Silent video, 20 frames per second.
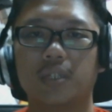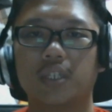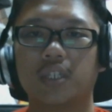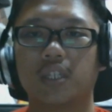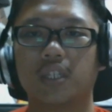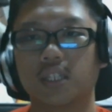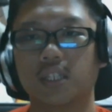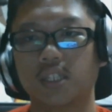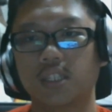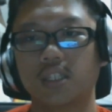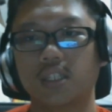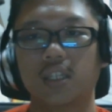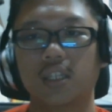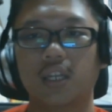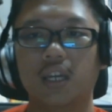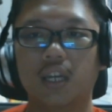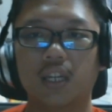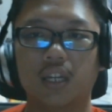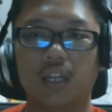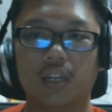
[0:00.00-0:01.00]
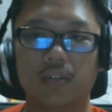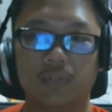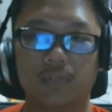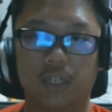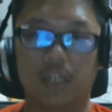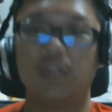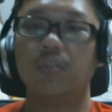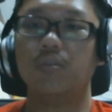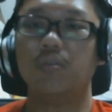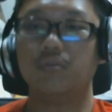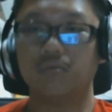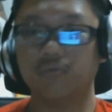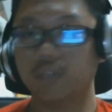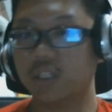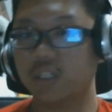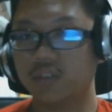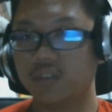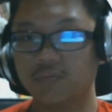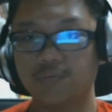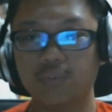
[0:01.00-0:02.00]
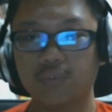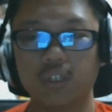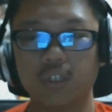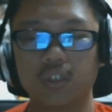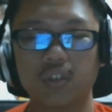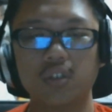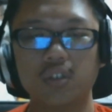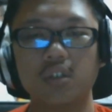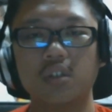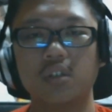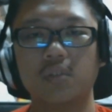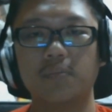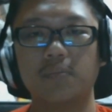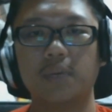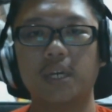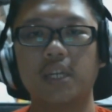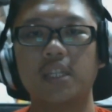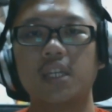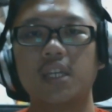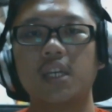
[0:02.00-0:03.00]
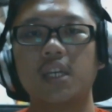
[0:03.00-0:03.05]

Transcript: and I'm like, oh, that's pretty good. But